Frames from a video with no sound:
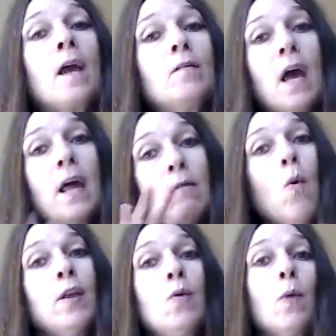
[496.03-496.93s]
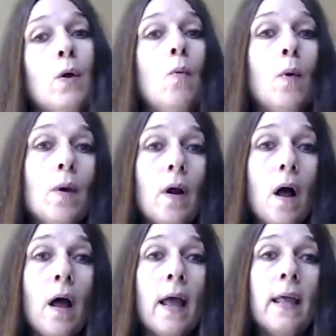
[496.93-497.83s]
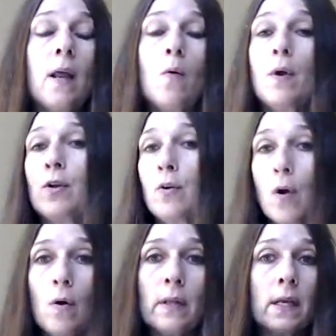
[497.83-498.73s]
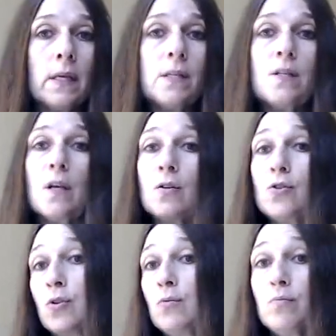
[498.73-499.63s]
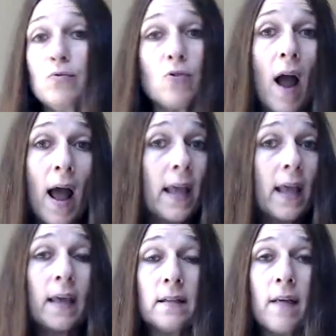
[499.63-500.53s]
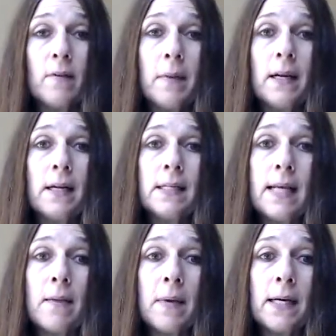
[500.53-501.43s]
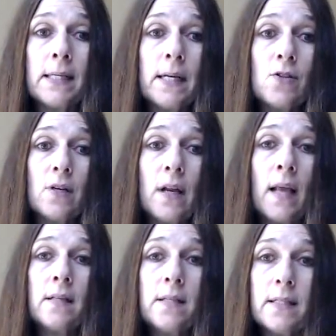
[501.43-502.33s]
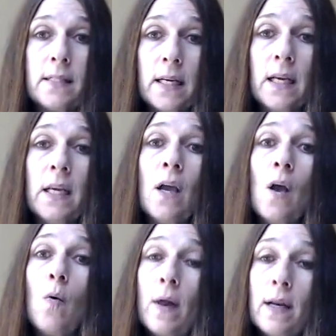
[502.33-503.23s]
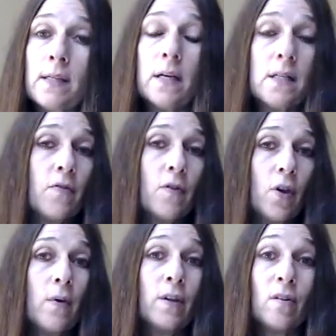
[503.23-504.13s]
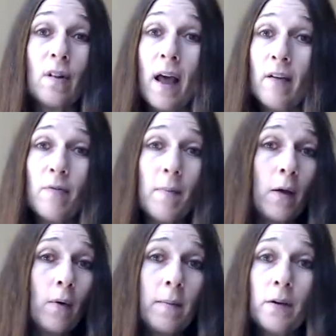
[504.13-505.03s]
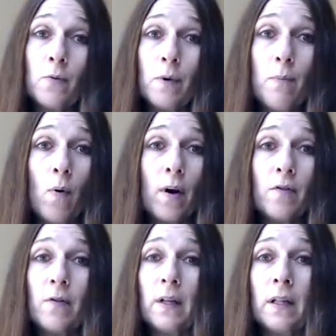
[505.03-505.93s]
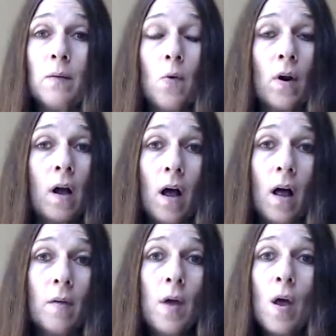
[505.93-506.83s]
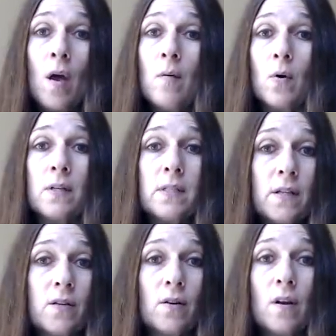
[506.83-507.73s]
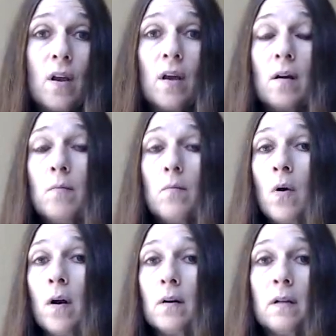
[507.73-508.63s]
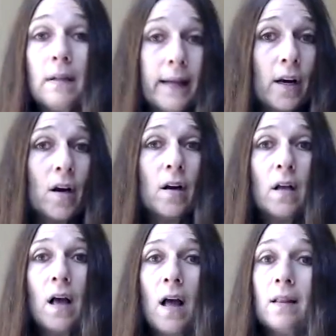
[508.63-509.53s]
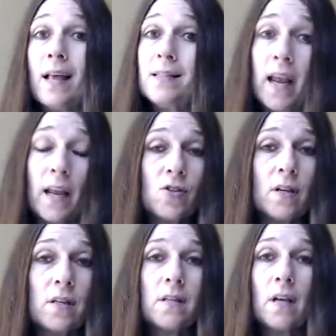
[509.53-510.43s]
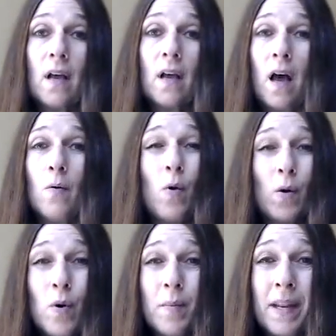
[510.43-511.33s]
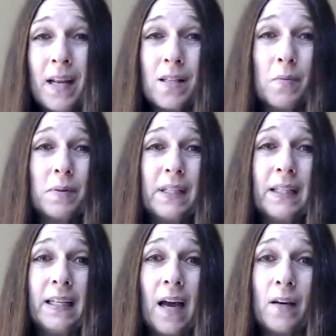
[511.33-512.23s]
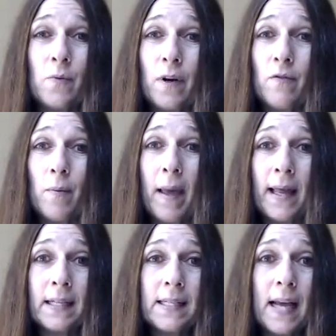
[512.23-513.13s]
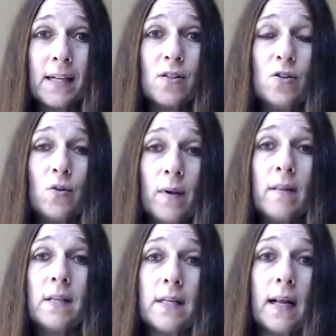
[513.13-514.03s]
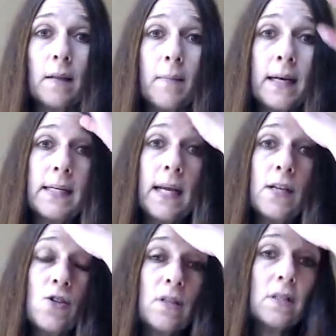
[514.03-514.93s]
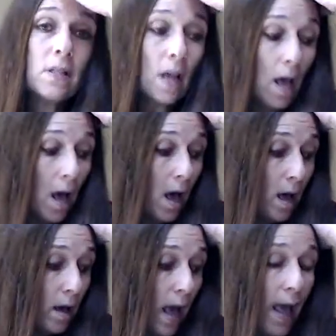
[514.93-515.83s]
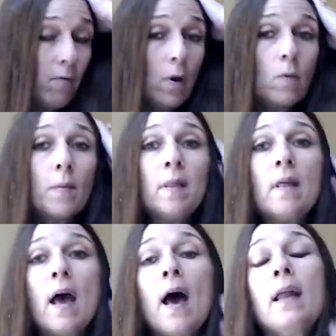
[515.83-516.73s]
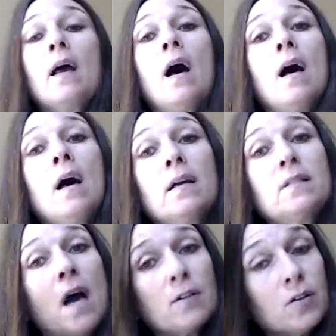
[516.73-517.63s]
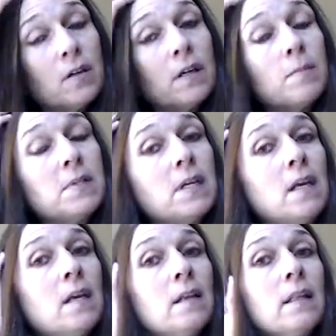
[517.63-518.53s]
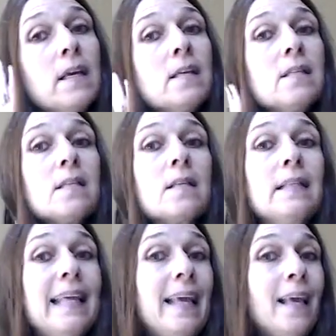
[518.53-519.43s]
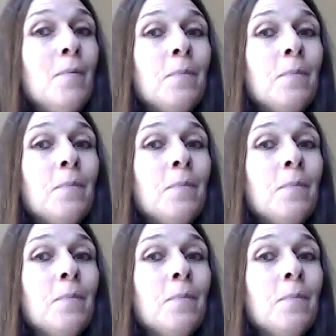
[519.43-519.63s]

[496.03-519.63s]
kind of what you want to work on and what your goal is to try an 11 minute a day meditation and see what it does for you in your life. My women report feeling more calm, more centered, more clear, uh, less anxious. Uh, one woman has completely gotten rid of her panic attacks doing these daily meditations. Uh, I have one woman that uh, a doctor, an MD, Elise Lee,